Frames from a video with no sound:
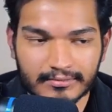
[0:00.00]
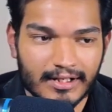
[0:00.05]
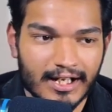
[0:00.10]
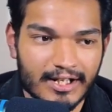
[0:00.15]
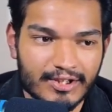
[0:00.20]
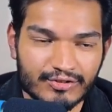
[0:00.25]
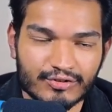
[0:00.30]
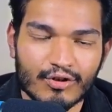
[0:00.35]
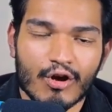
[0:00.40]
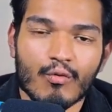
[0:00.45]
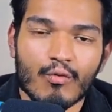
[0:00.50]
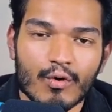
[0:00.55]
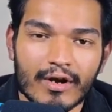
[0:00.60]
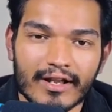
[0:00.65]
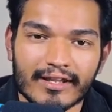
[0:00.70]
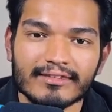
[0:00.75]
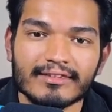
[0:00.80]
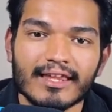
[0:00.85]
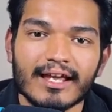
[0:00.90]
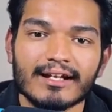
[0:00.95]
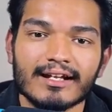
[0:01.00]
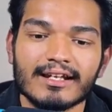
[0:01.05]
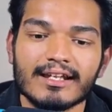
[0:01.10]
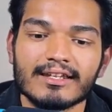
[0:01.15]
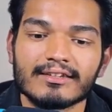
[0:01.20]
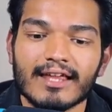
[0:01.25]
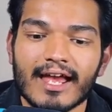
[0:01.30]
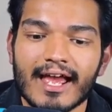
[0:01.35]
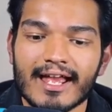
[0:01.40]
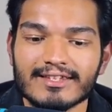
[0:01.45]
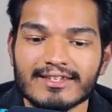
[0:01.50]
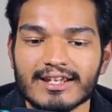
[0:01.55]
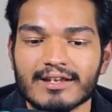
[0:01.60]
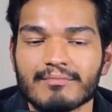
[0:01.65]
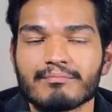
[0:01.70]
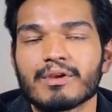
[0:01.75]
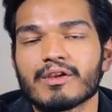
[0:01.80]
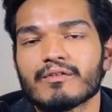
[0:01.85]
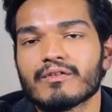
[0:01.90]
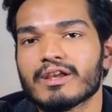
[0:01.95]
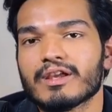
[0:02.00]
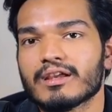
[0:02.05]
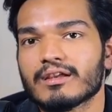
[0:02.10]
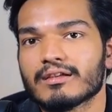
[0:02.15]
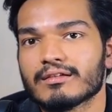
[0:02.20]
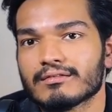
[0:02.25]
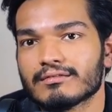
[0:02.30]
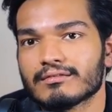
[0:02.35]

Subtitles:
let's talk what exactly is HMPV